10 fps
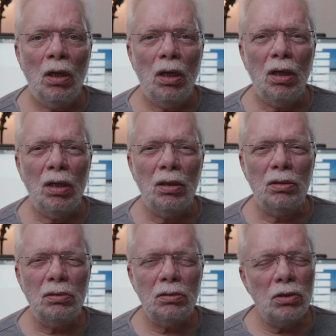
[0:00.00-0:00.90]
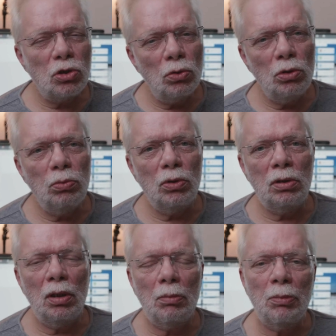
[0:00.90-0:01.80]
And it surely would
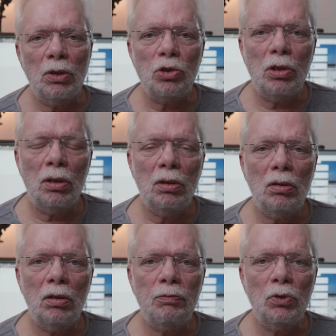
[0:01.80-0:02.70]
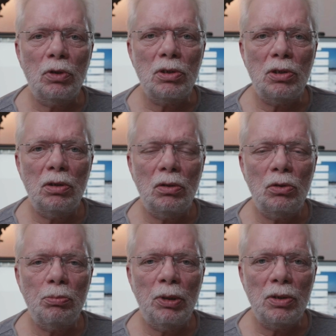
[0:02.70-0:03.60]
help my channel if you consider
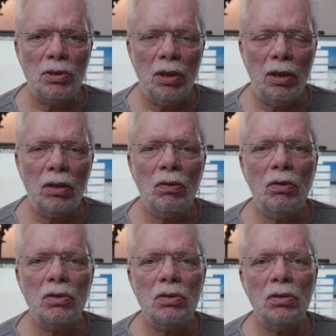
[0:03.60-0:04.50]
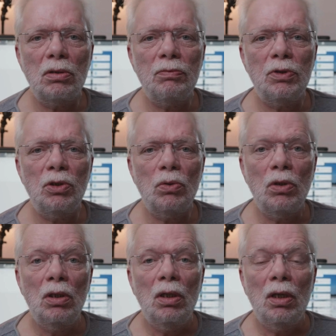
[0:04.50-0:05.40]
to place a like on this video
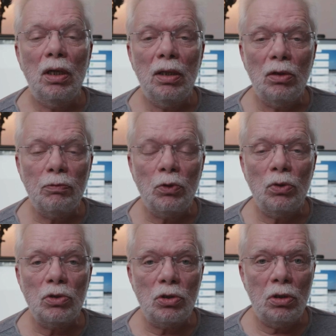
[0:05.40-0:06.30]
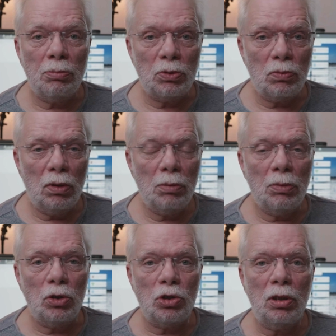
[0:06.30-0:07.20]
and of course subscribe
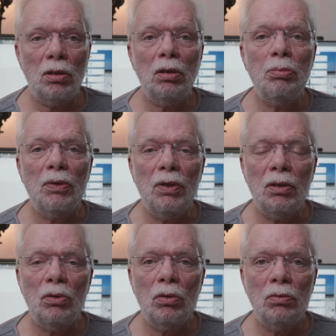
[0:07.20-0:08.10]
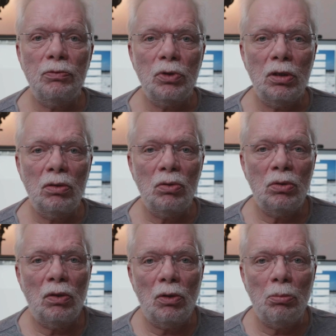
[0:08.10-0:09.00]
my channel, but then don't forget to
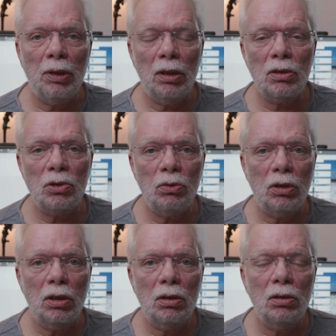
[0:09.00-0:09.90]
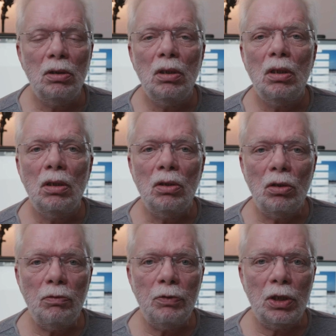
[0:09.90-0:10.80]
hit the bell so you get a
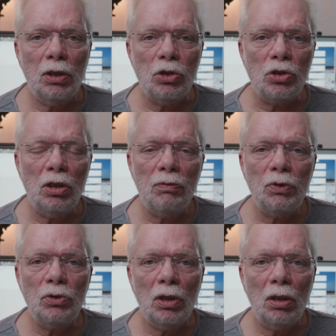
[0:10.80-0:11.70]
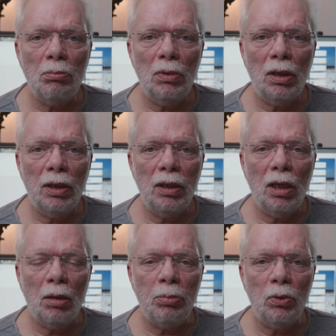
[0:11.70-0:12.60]
notification every time I
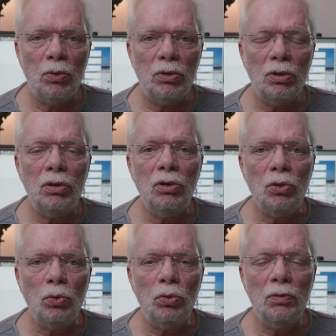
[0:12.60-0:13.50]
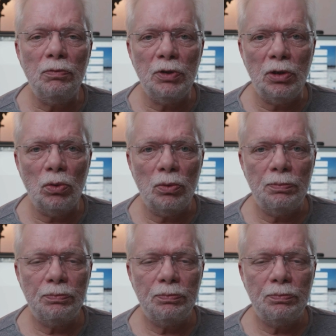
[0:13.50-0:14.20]
upload a new video.